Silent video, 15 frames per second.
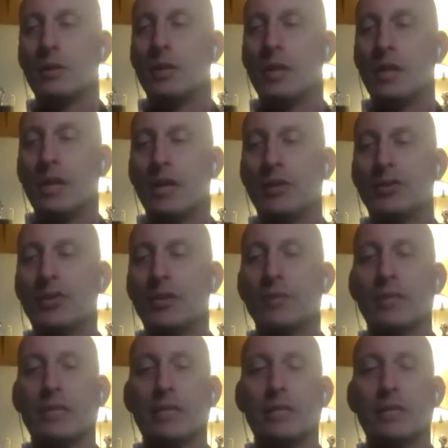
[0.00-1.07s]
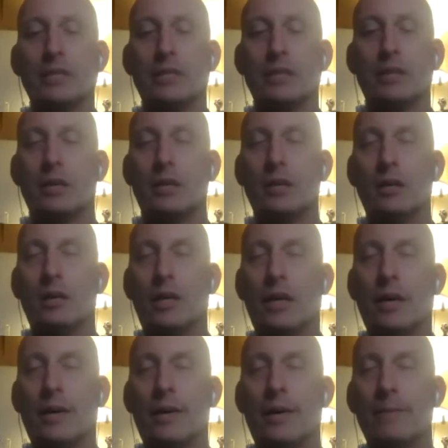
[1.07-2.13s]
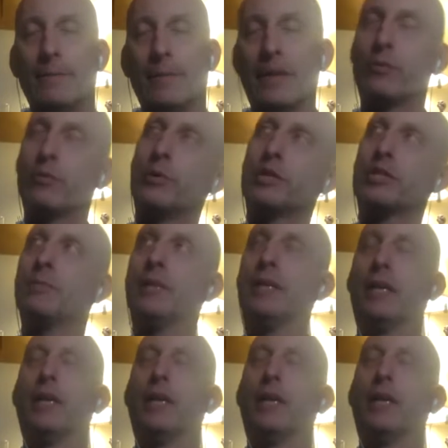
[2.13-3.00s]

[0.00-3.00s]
is something. How do I explain